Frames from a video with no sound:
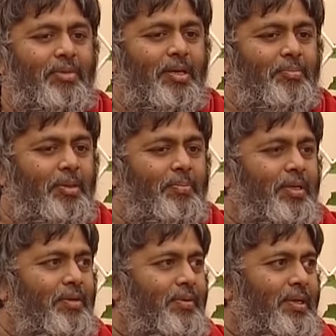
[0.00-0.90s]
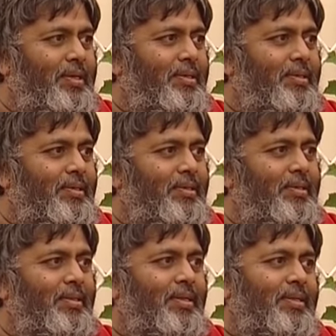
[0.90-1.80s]
make people aware
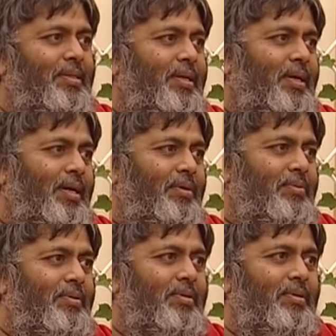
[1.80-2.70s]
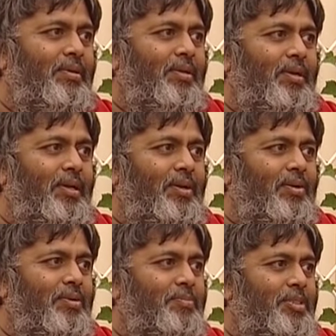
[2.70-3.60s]
that they have
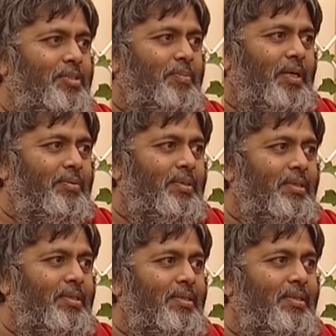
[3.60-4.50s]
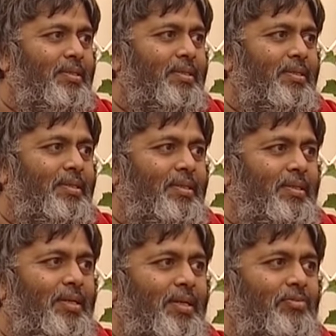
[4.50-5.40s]
enormous power
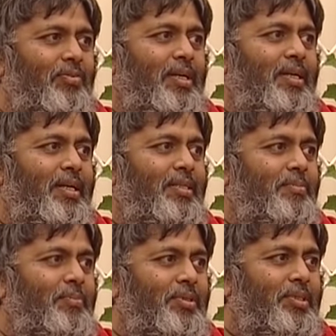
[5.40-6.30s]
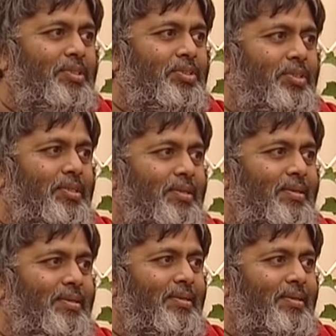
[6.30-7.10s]
infinite potential